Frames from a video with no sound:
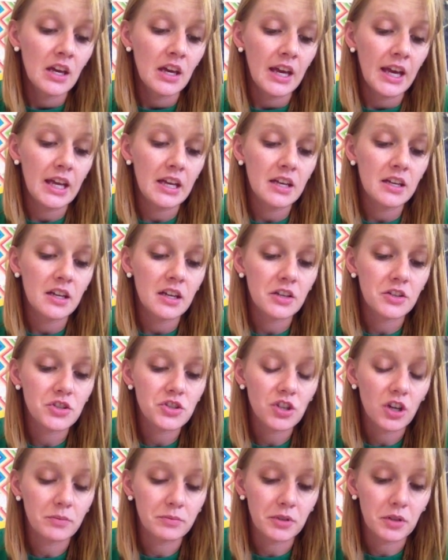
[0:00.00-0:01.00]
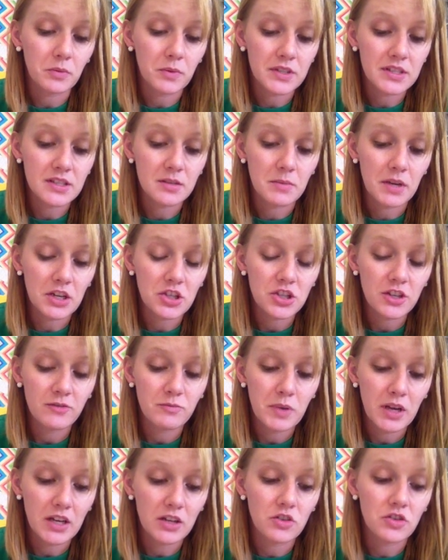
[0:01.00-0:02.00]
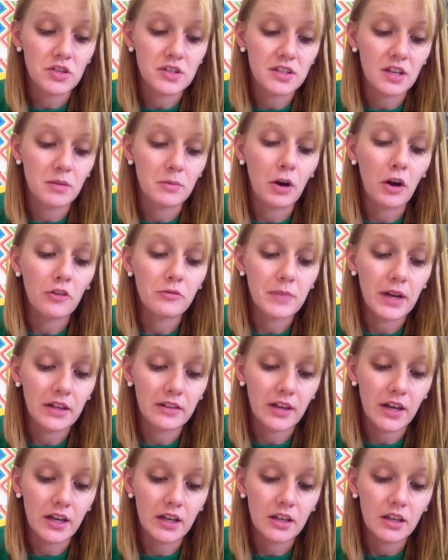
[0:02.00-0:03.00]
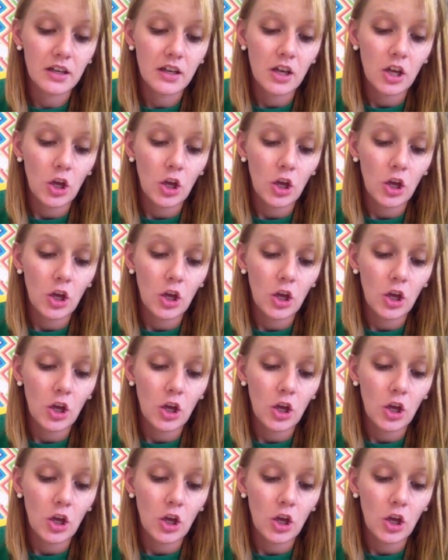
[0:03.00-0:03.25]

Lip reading: Hannah inhales sharply once the makeshift bandages come off my leg.